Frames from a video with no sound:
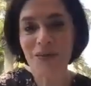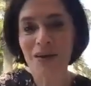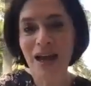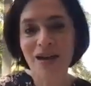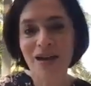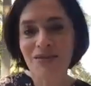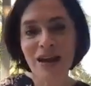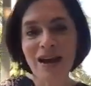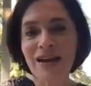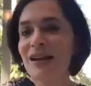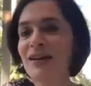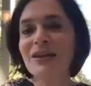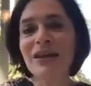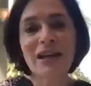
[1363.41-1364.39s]
We haven't, I
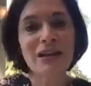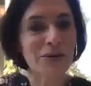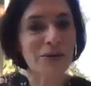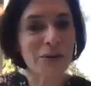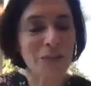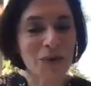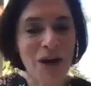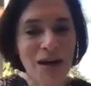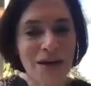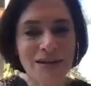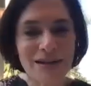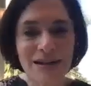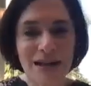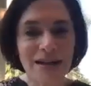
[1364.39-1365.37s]
never gave her a
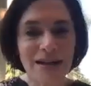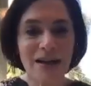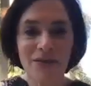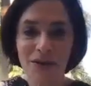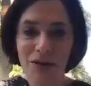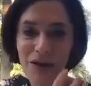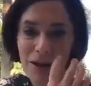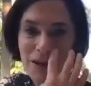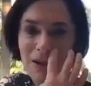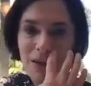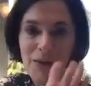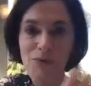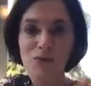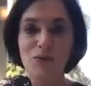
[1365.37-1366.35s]
price. I never
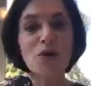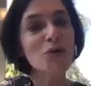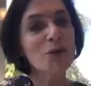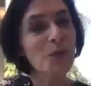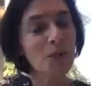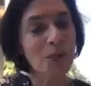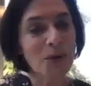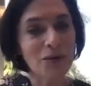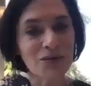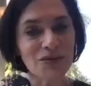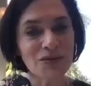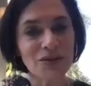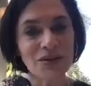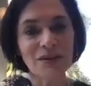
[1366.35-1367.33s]
wrote a
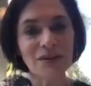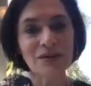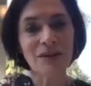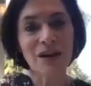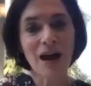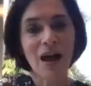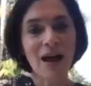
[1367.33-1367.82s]
proposal.